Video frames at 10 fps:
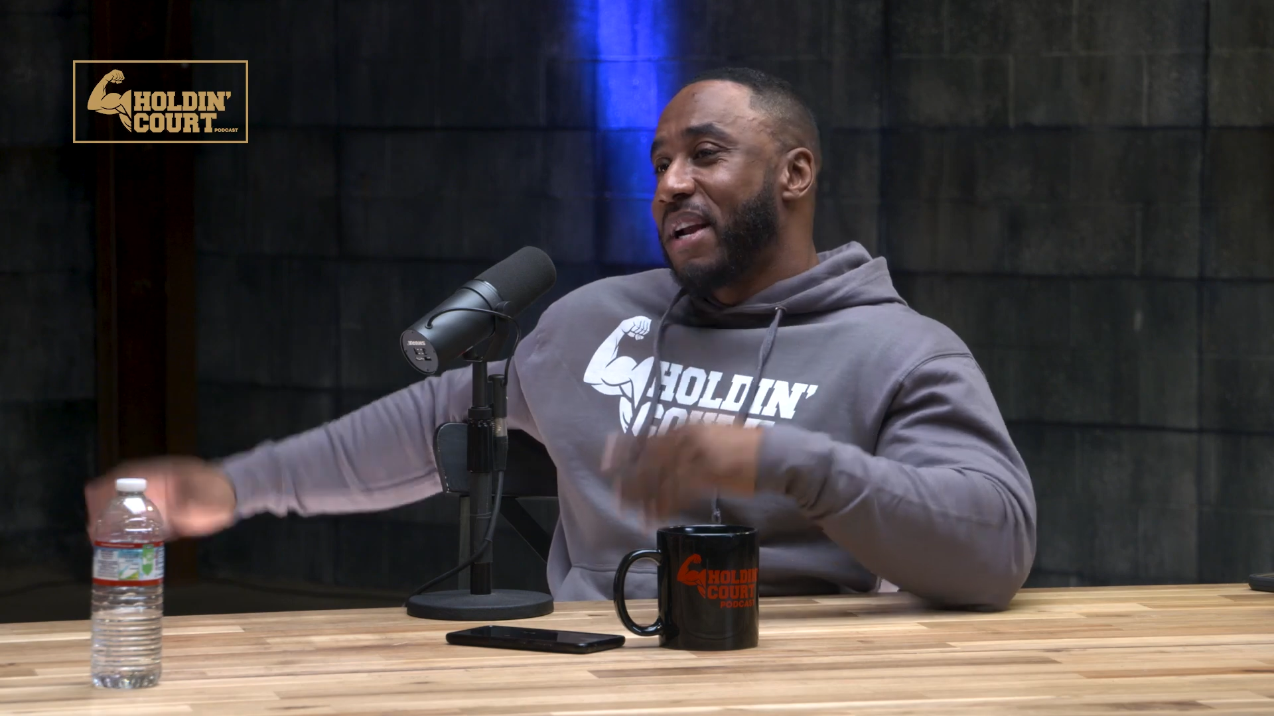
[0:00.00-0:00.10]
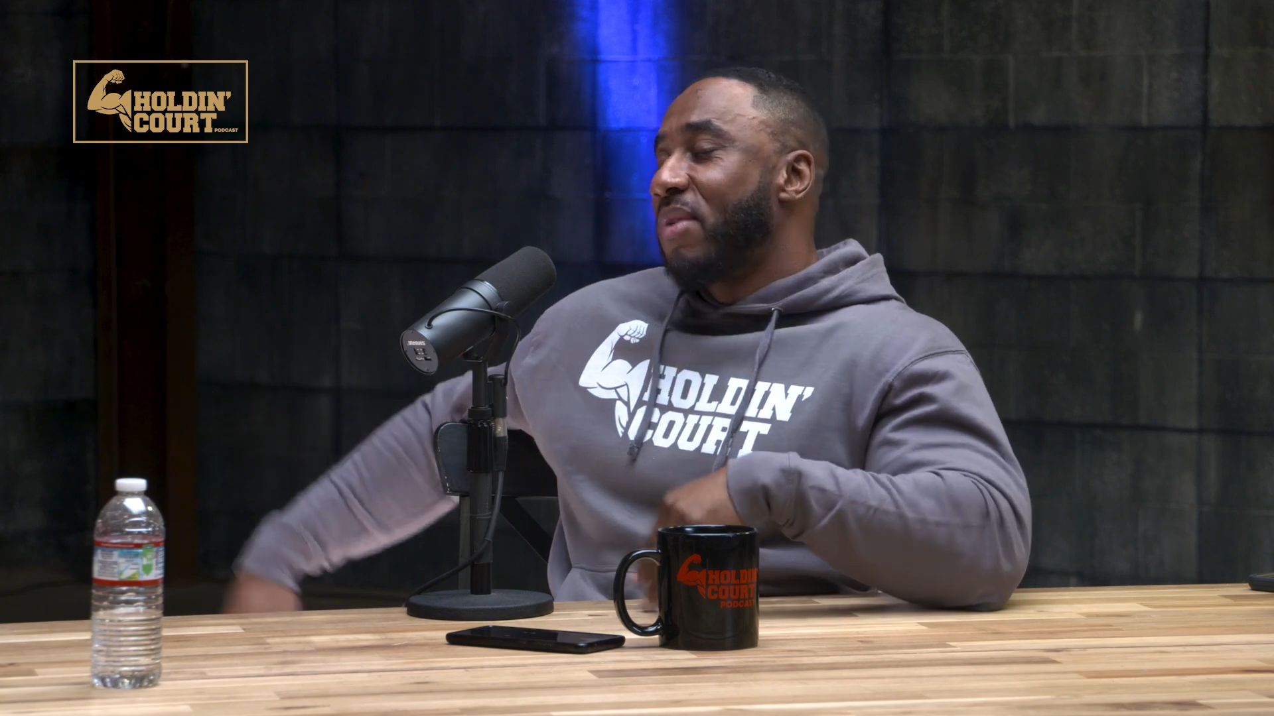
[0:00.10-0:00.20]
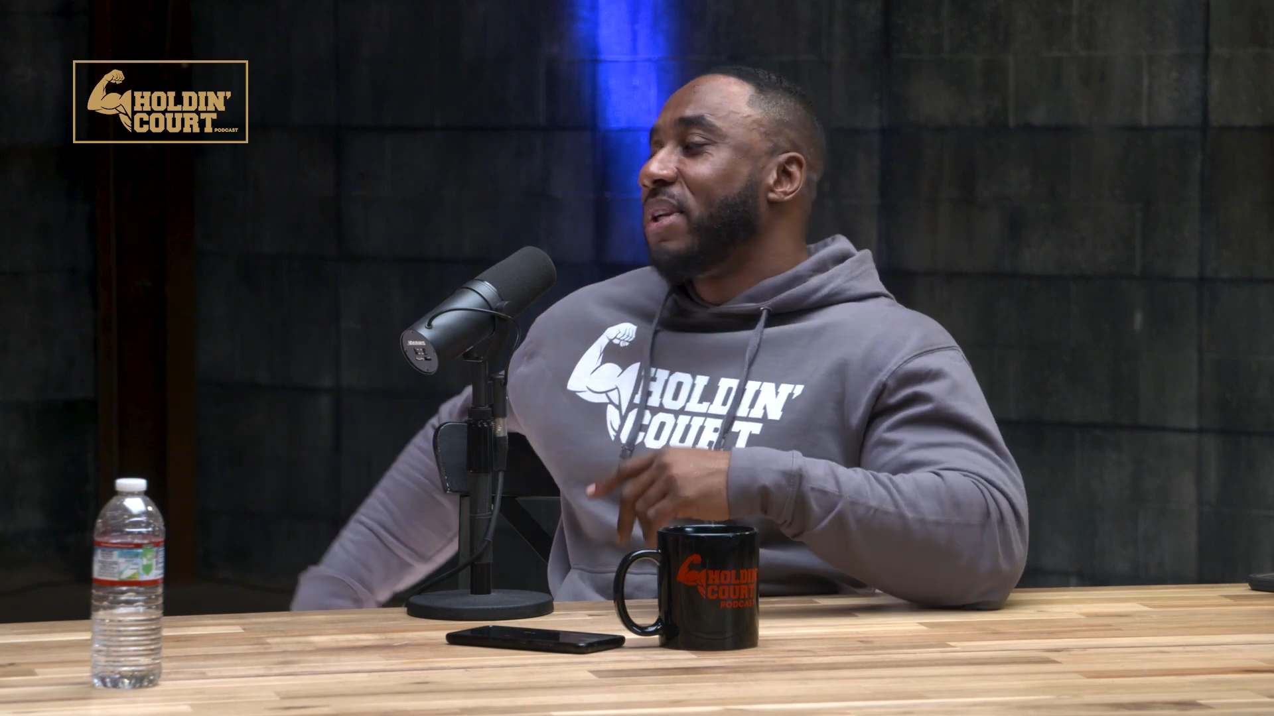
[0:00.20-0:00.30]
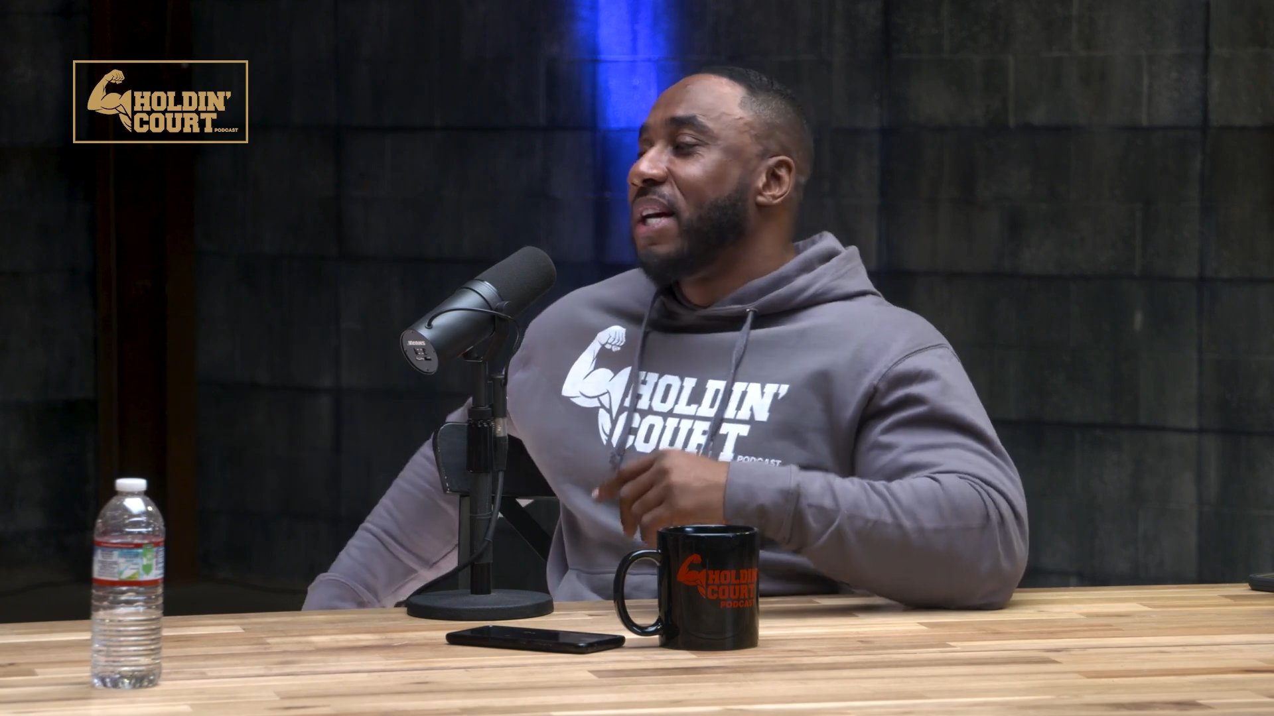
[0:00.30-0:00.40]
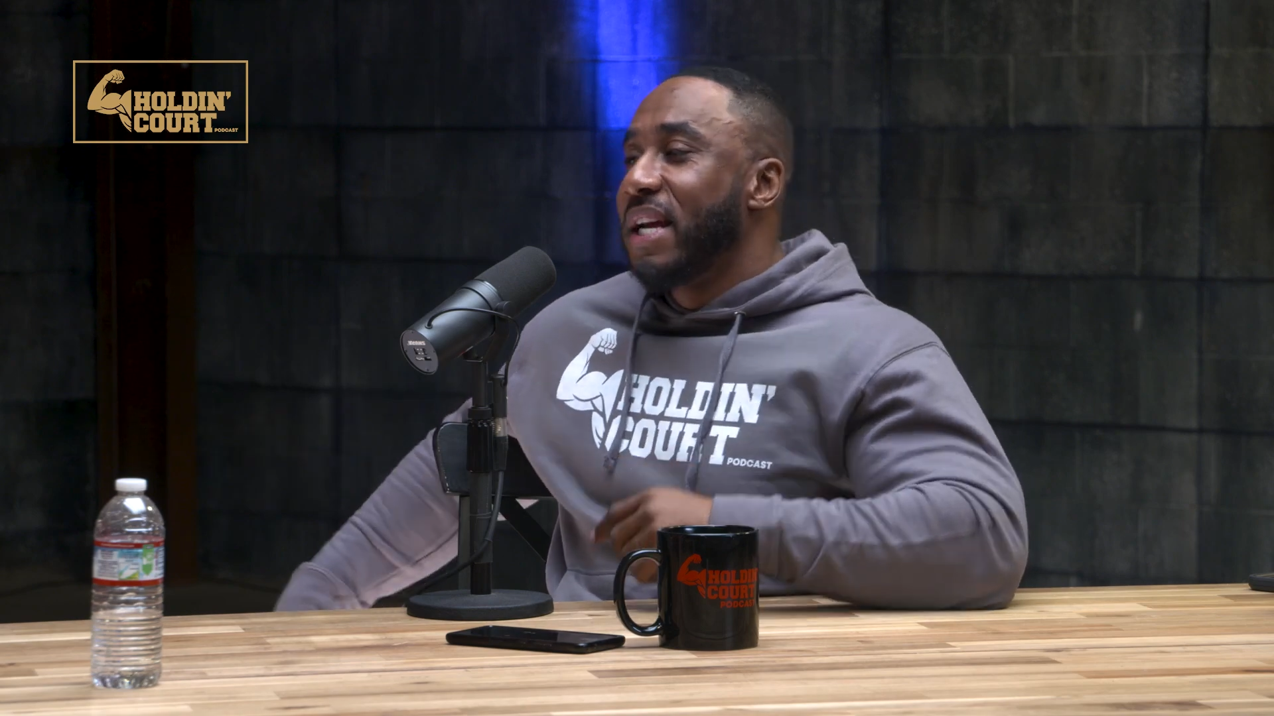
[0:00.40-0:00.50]
man, I
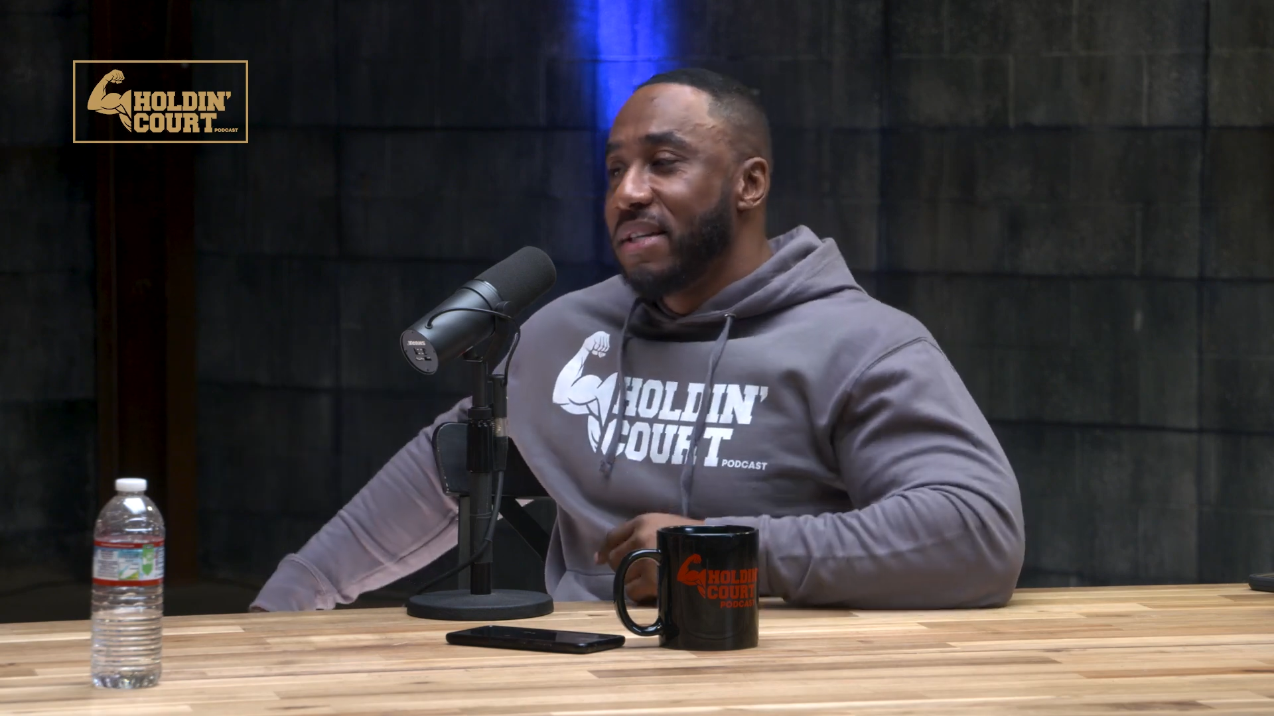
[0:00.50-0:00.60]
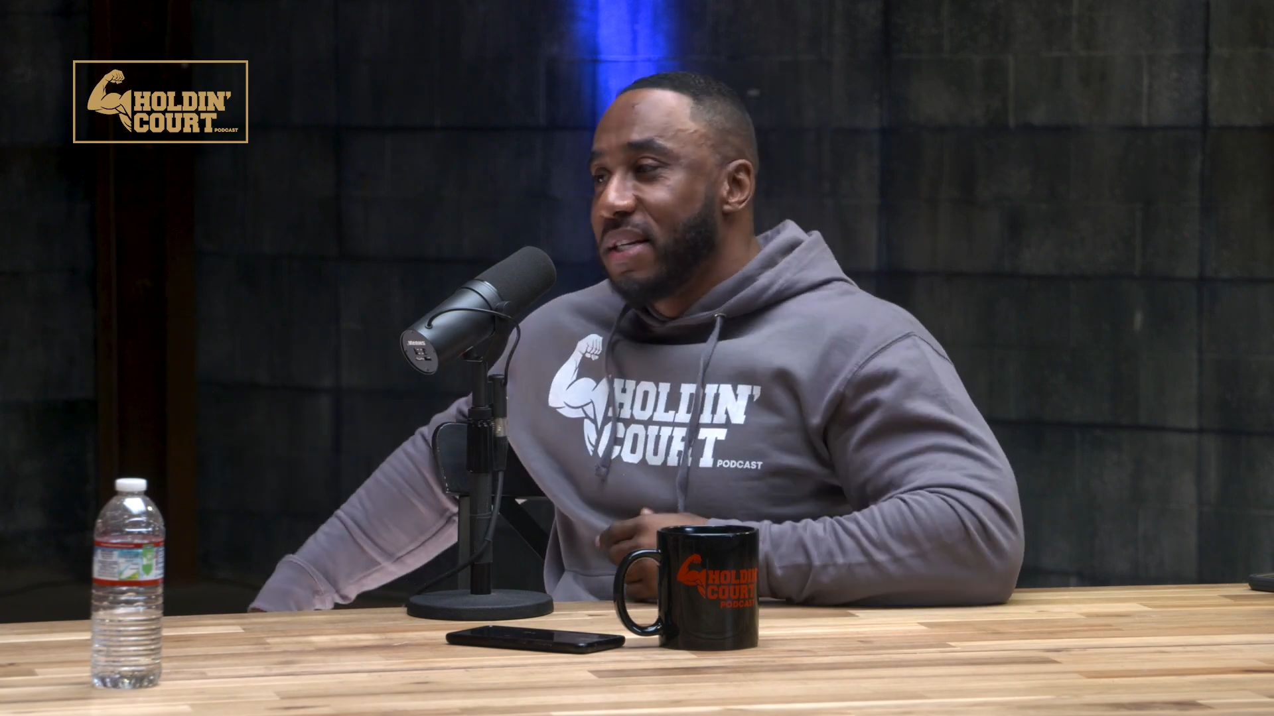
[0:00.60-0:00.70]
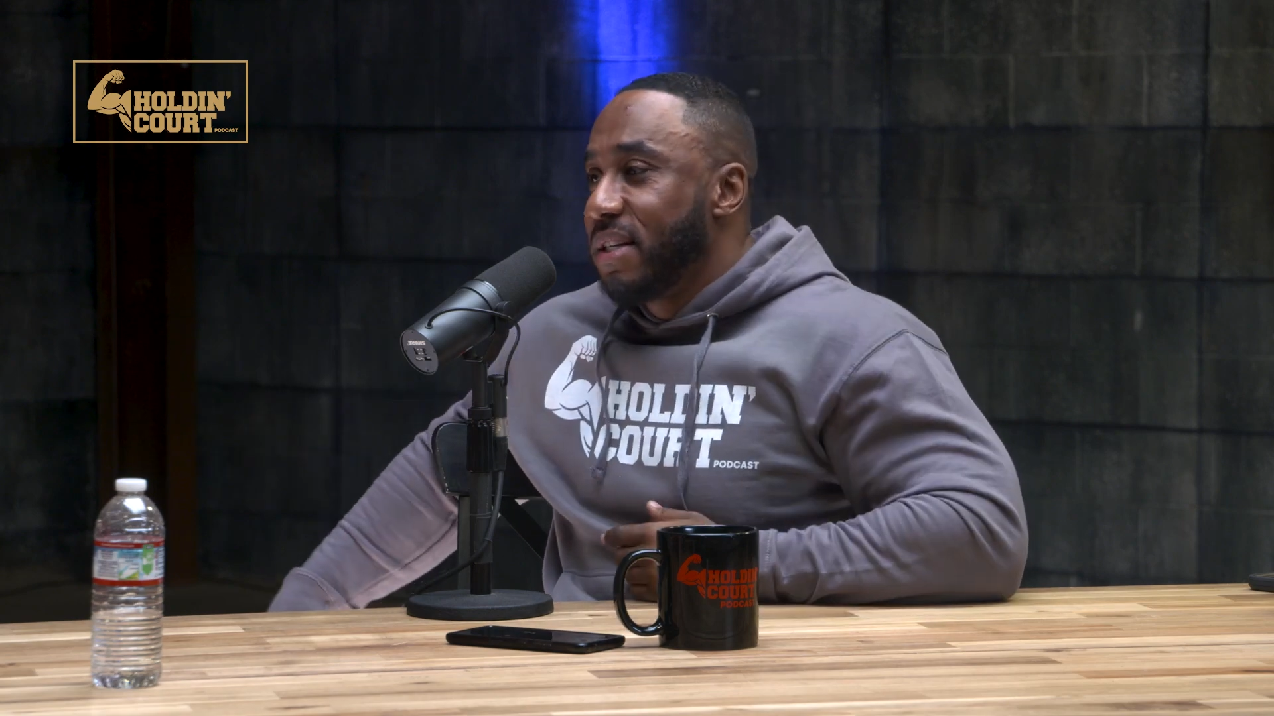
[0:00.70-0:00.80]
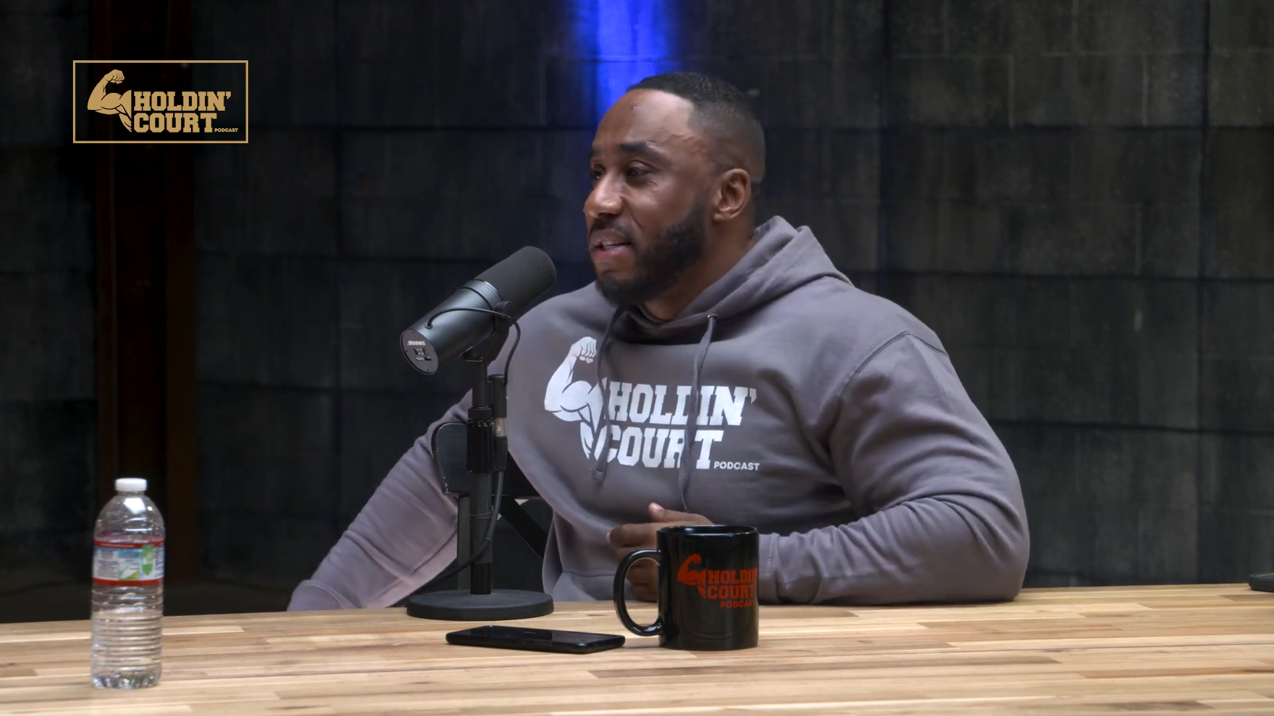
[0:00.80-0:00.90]
don't love that shit to